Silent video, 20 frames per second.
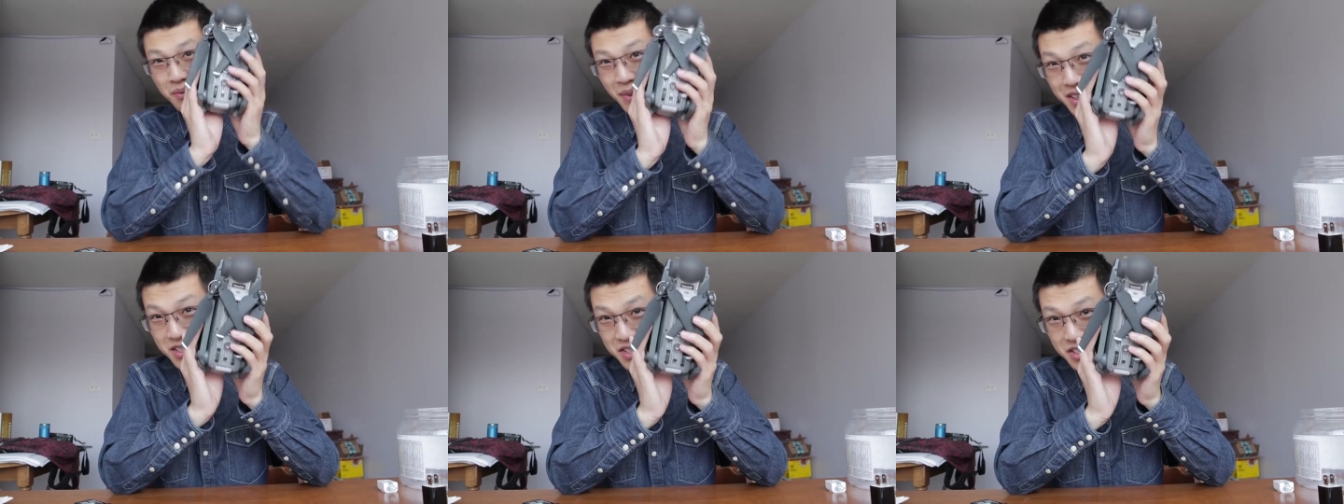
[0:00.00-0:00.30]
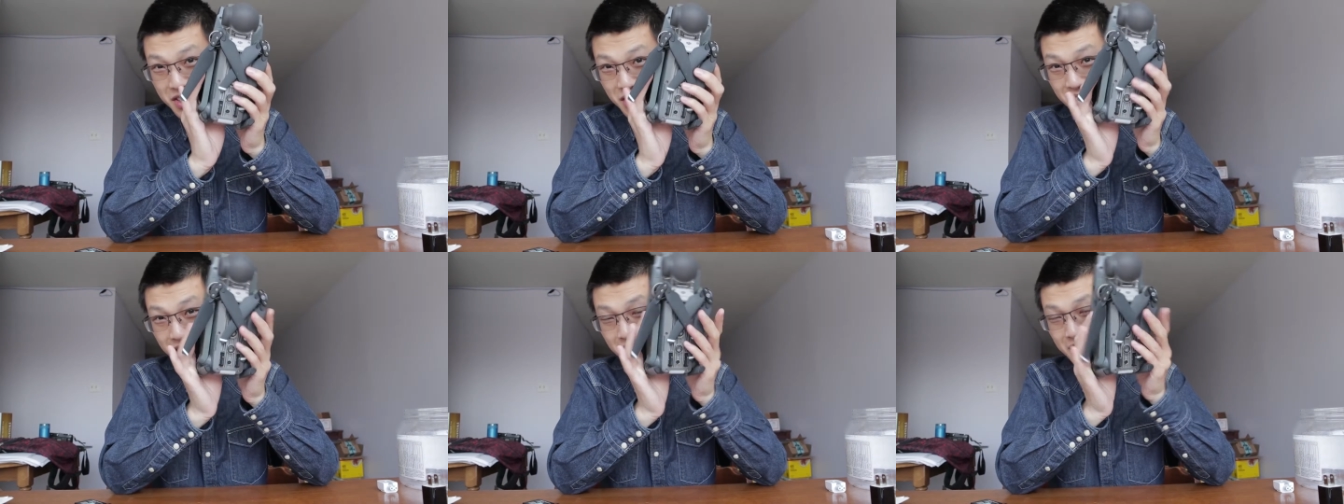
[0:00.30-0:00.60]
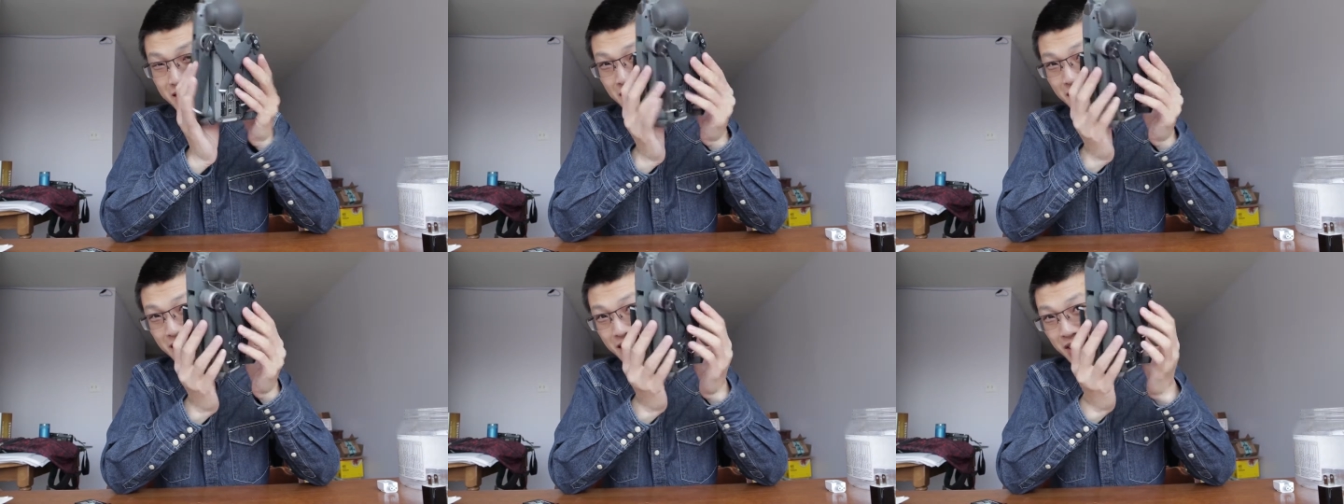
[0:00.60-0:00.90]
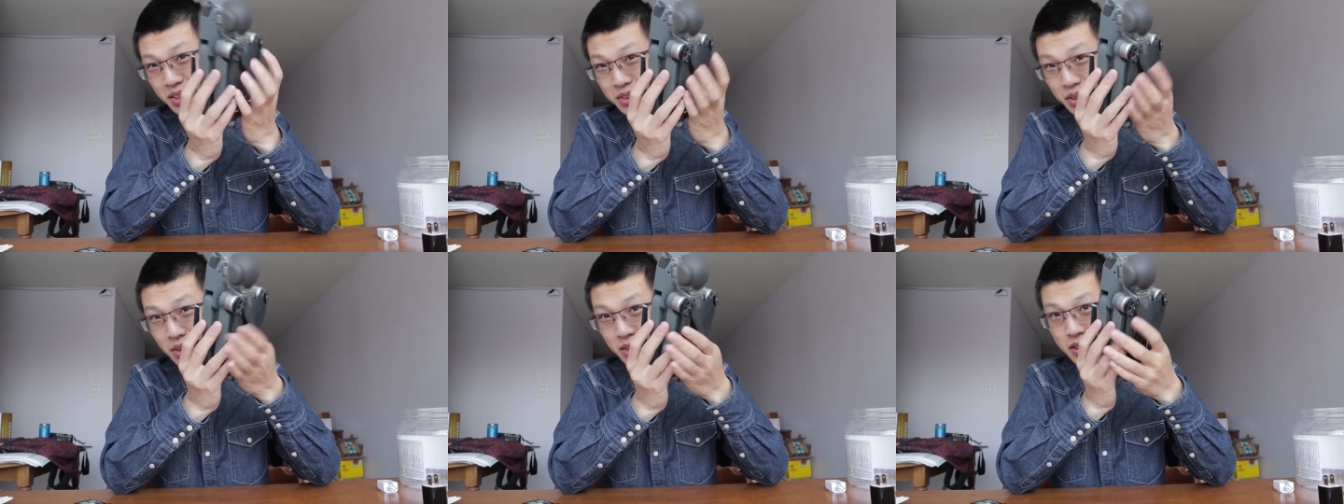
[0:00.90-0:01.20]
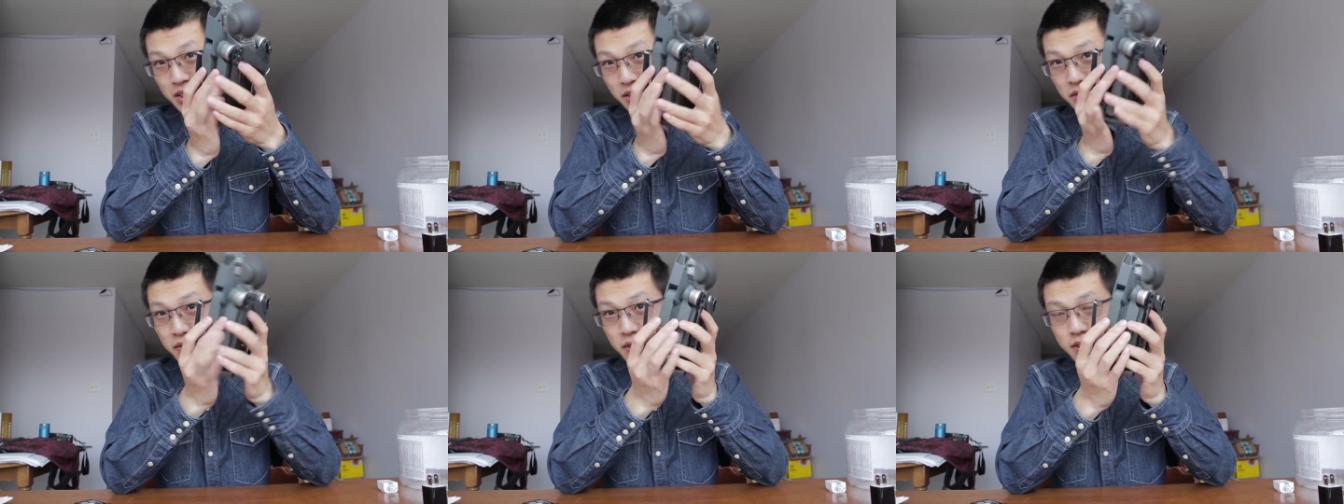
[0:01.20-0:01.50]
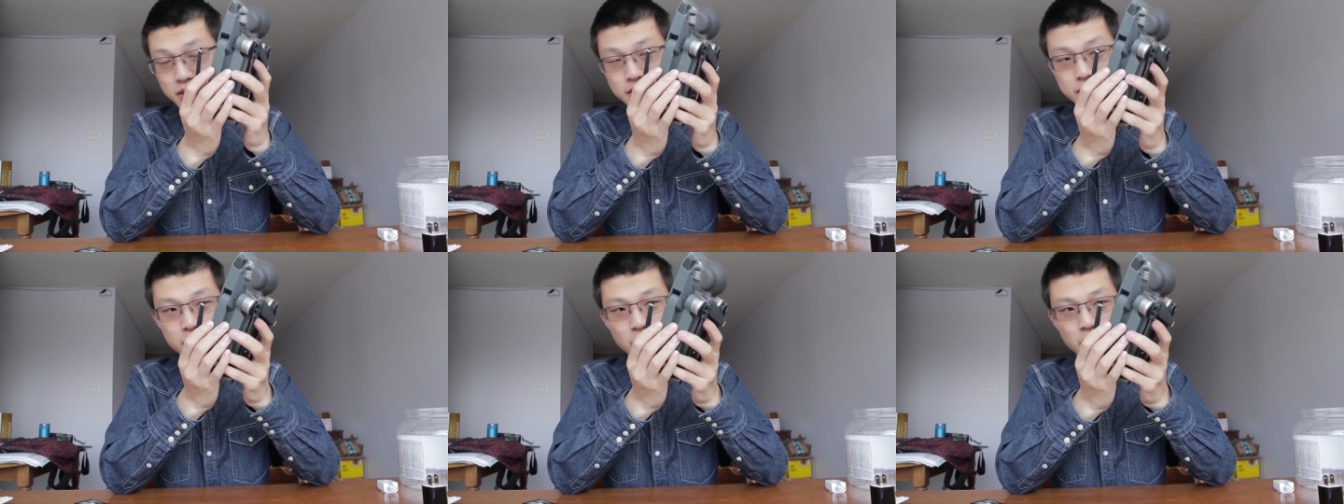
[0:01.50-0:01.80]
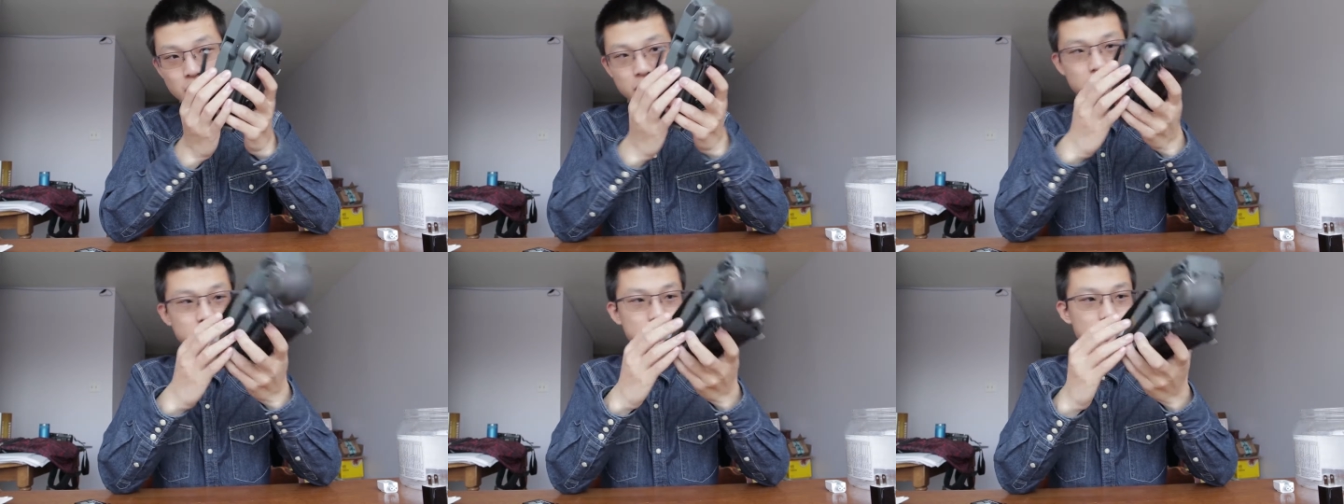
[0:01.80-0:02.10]
John is a totally different
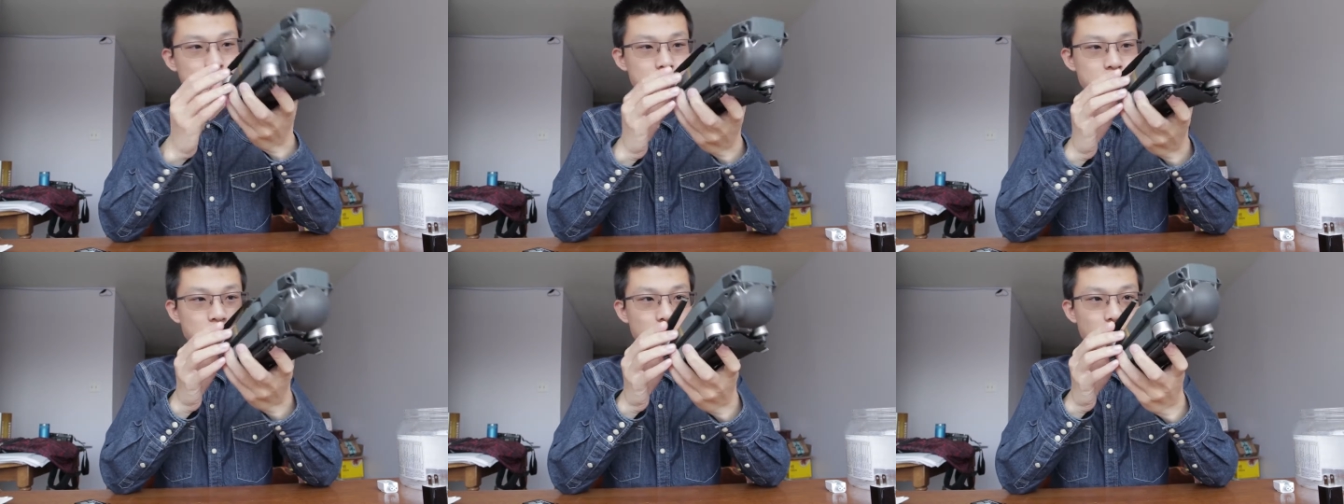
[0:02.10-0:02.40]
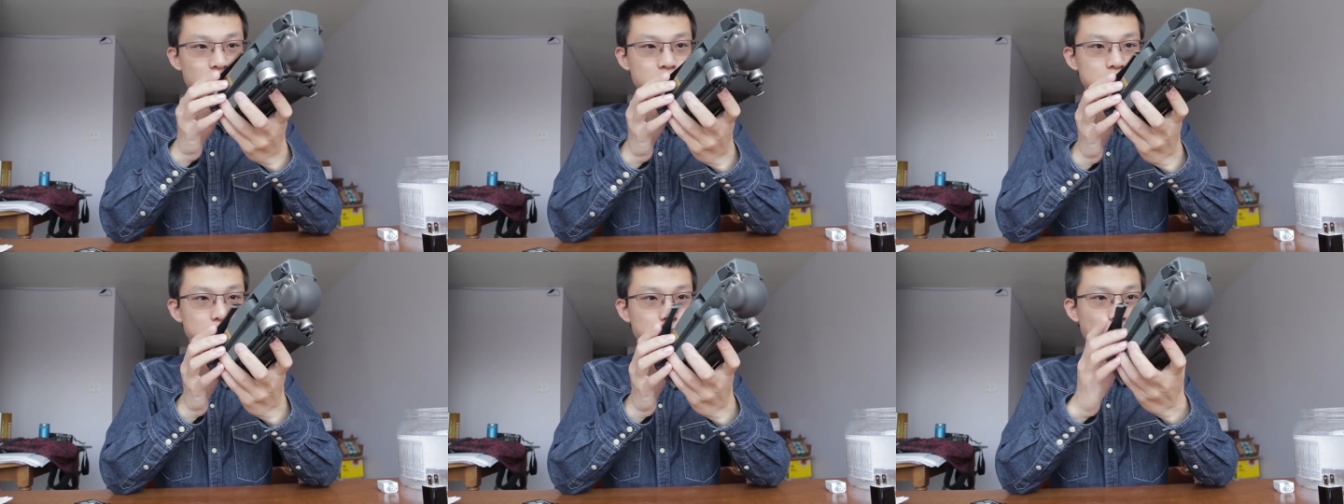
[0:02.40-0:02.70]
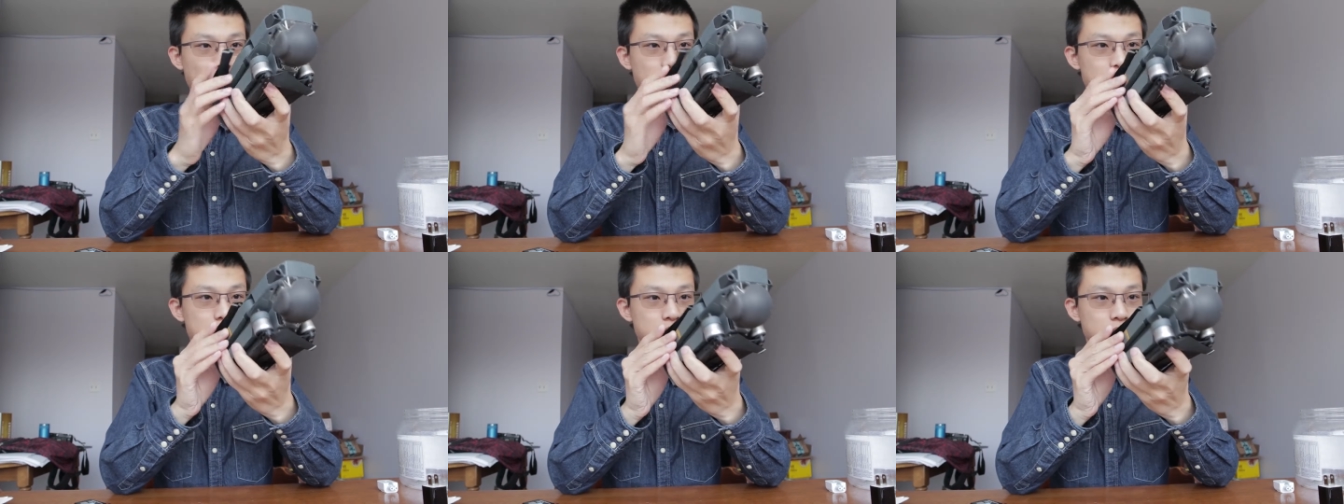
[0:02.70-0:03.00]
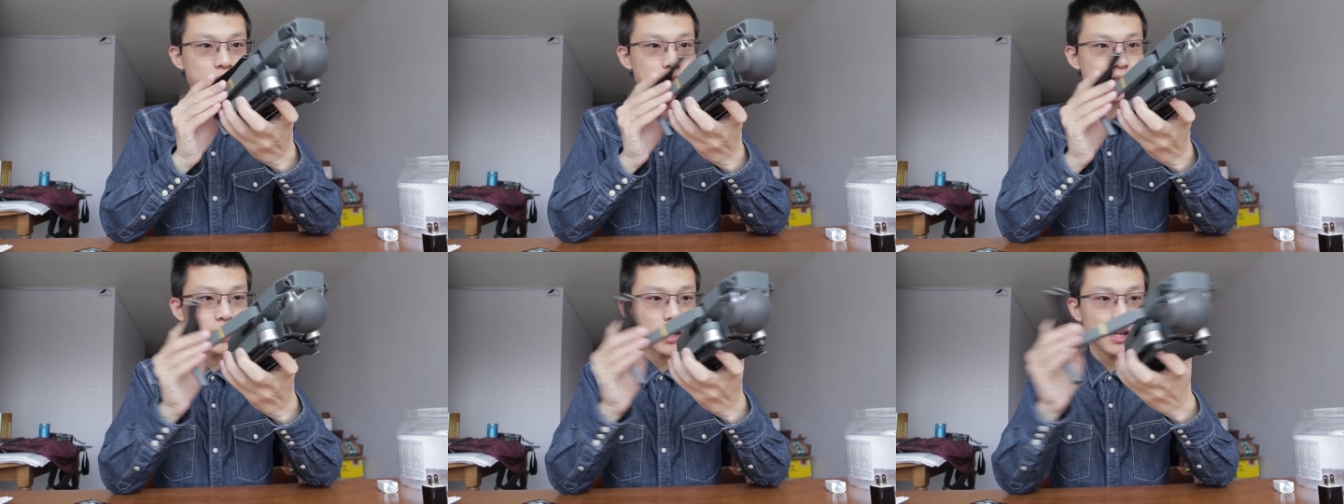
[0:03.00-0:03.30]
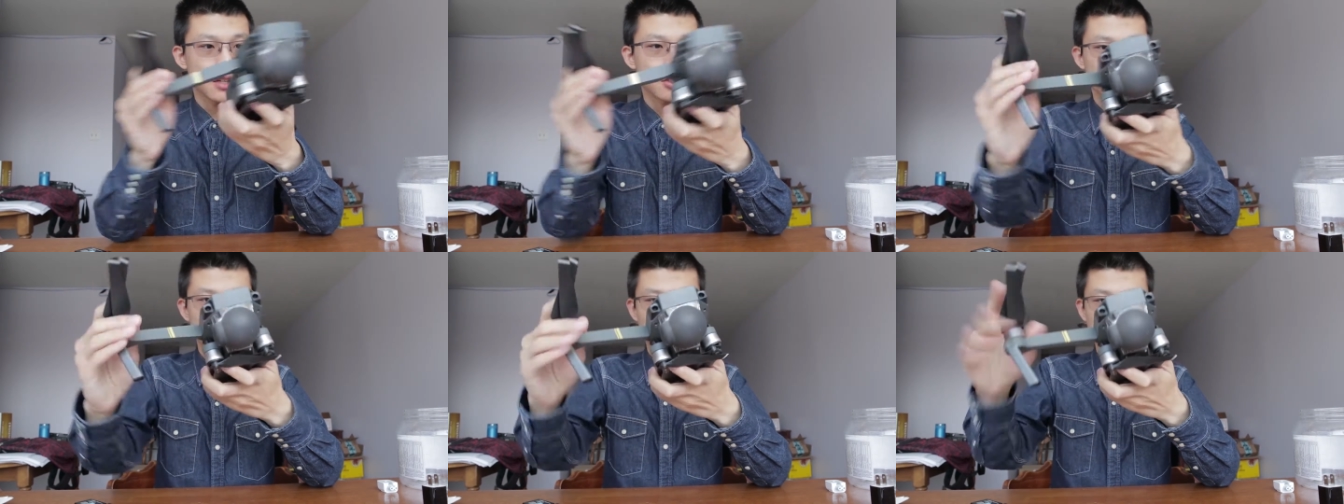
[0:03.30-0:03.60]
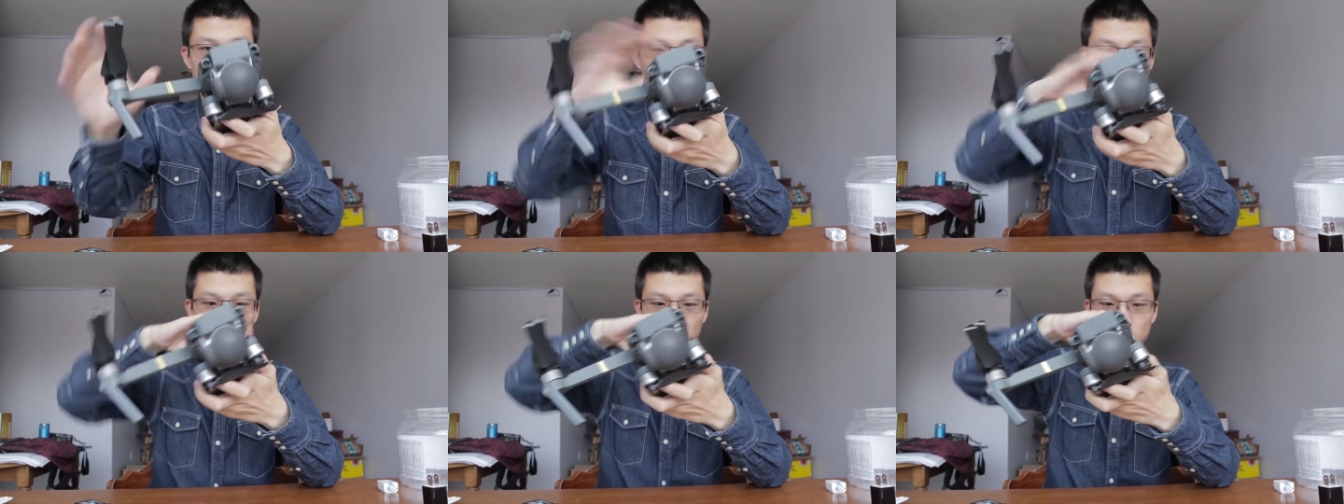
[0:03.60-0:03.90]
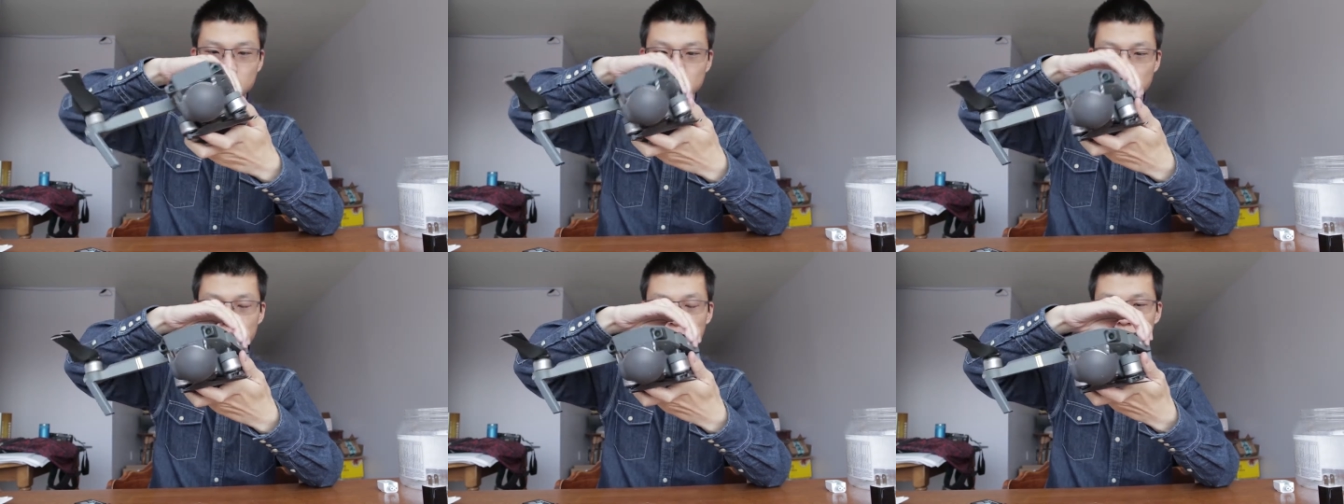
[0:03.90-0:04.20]
story. The John's battery is actually
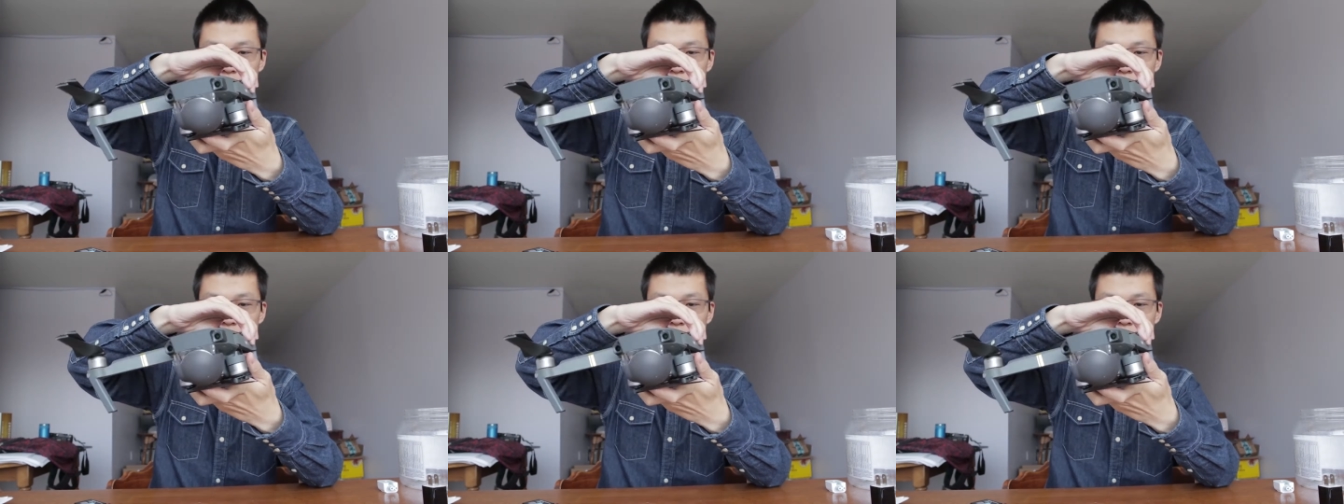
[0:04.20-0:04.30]
quite